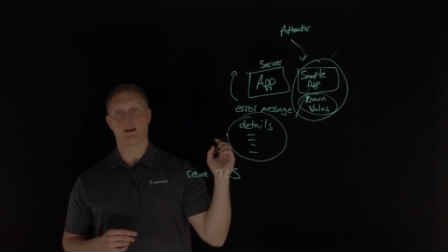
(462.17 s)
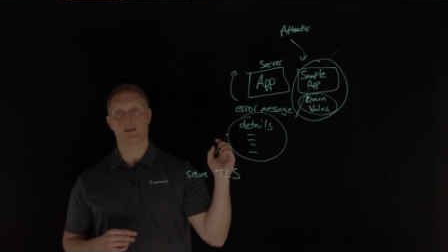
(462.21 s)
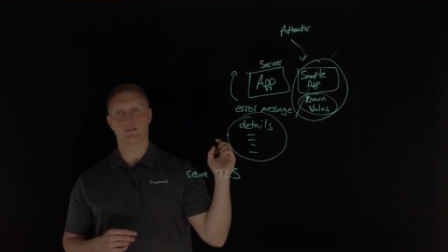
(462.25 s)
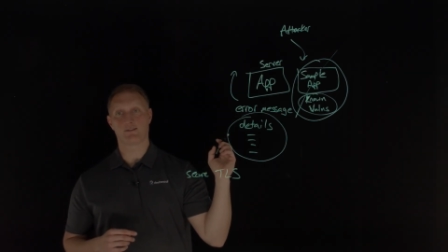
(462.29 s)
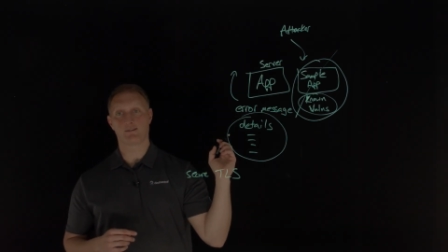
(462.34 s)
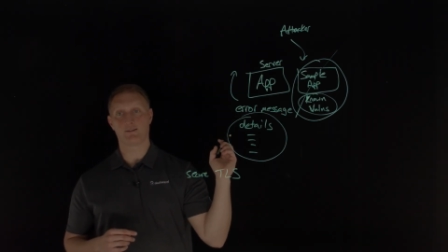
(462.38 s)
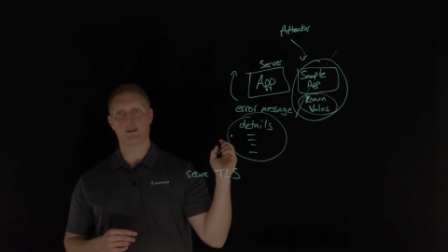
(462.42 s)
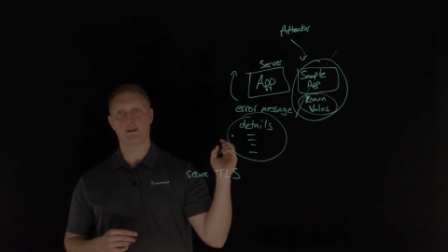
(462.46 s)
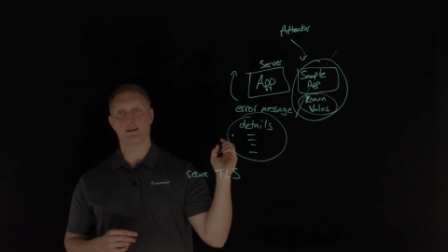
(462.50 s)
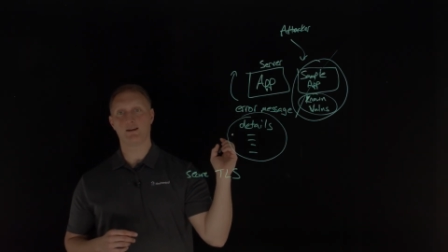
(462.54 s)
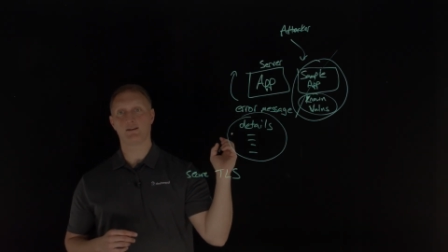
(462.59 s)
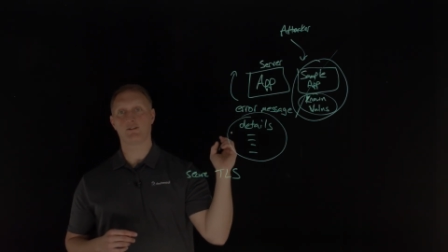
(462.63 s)

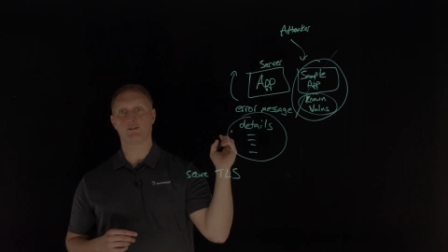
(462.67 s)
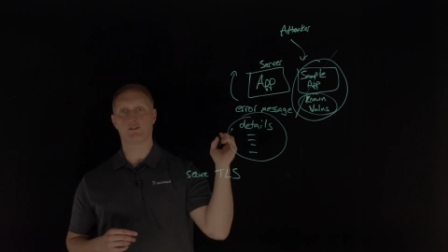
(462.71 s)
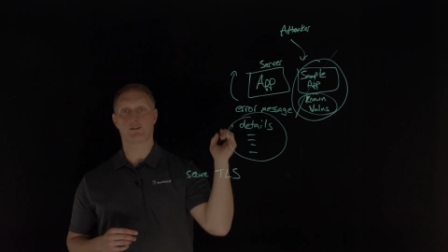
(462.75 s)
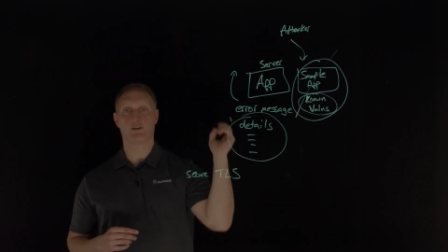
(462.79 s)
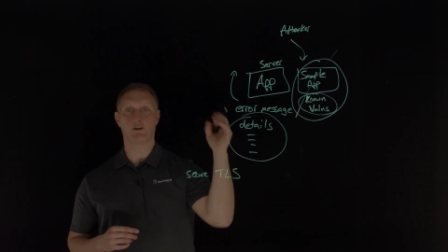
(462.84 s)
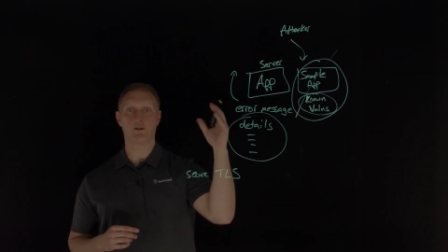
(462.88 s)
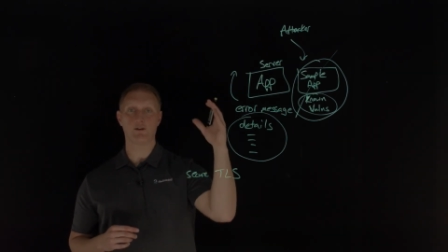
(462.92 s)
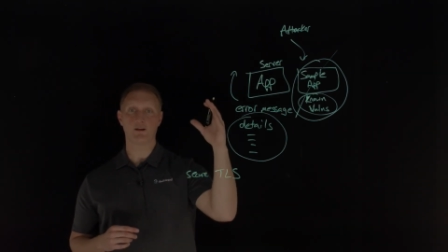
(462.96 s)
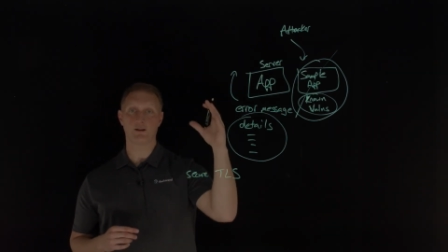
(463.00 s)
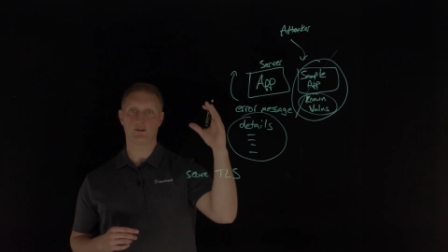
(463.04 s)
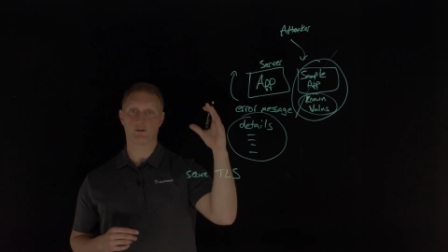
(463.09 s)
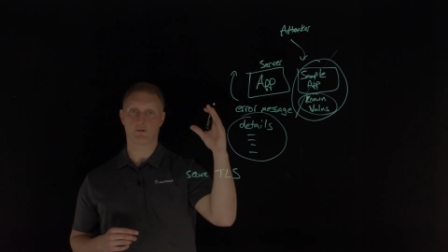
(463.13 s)
sending
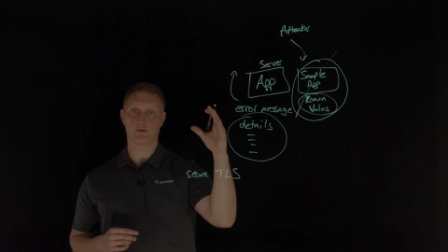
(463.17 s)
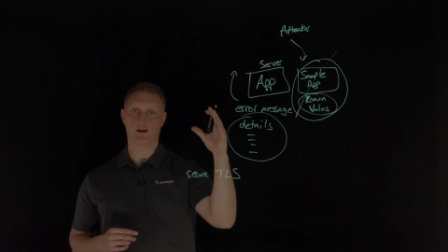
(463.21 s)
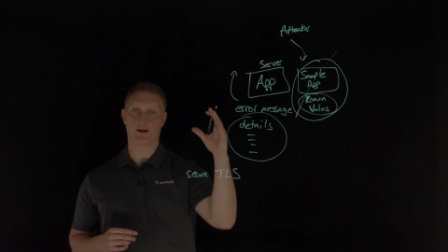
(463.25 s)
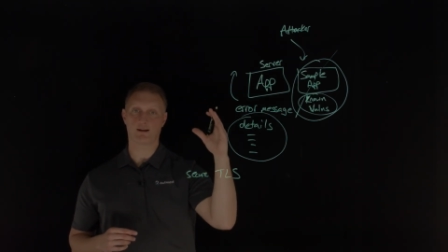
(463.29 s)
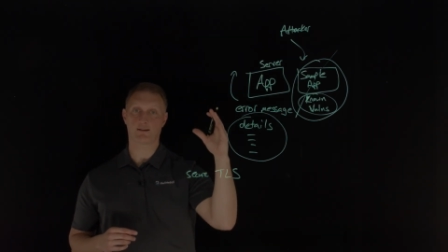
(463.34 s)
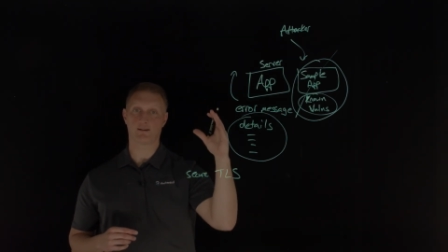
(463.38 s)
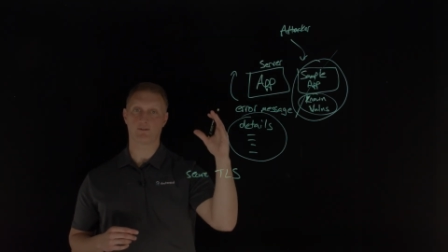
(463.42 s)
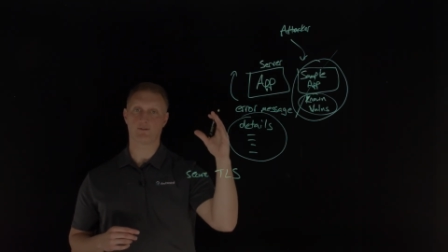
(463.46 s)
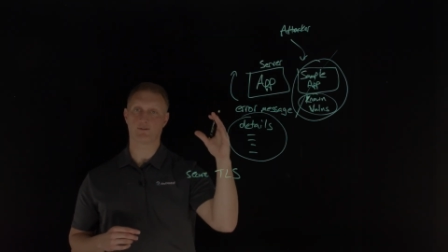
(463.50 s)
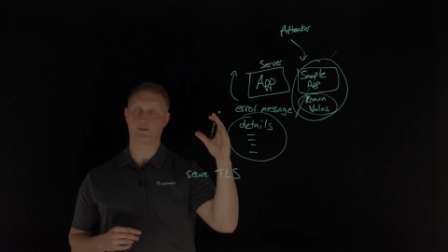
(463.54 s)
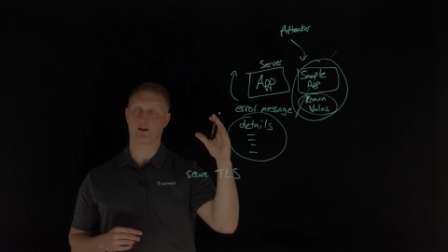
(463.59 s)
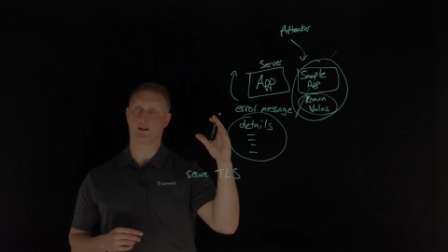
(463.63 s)
security
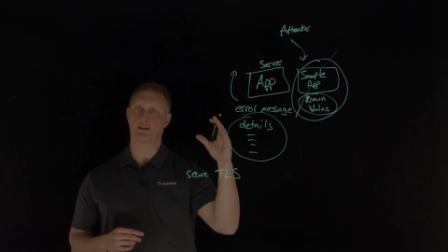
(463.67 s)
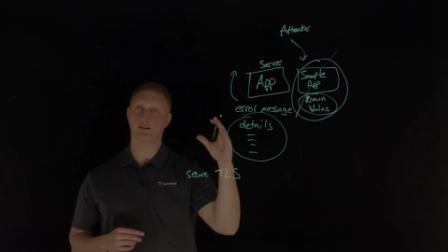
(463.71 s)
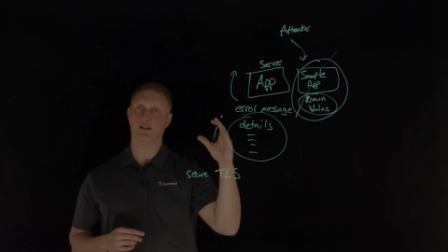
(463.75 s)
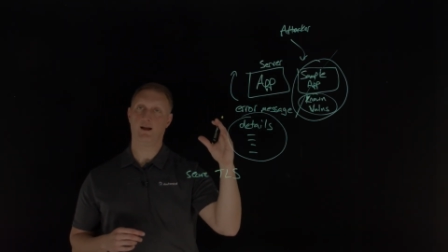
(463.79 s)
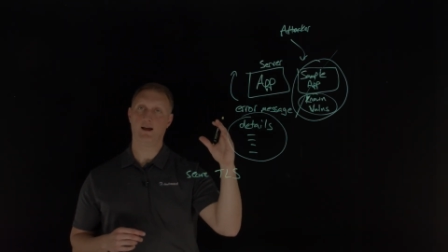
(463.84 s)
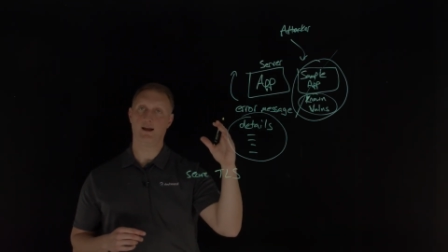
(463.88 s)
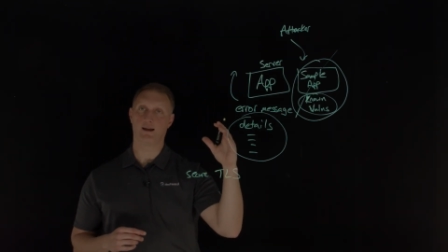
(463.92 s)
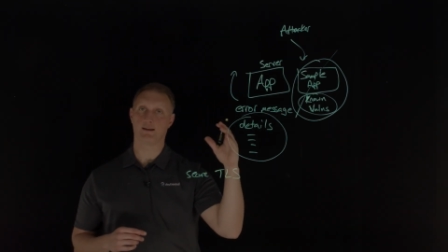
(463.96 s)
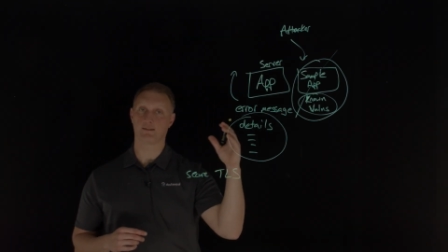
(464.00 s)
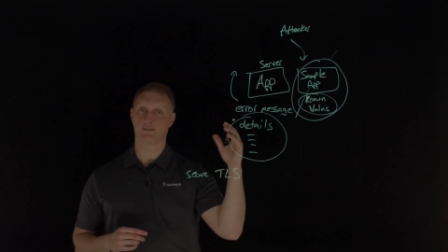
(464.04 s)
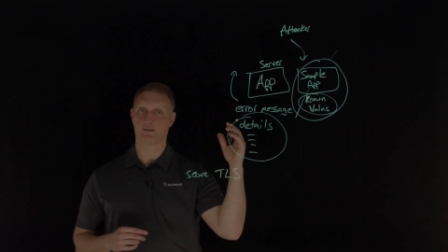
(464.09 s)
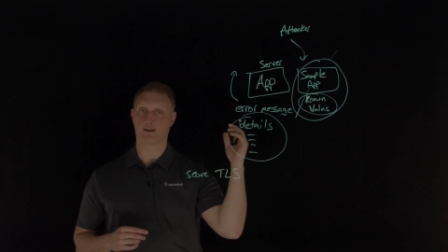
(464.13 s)
directives to clients,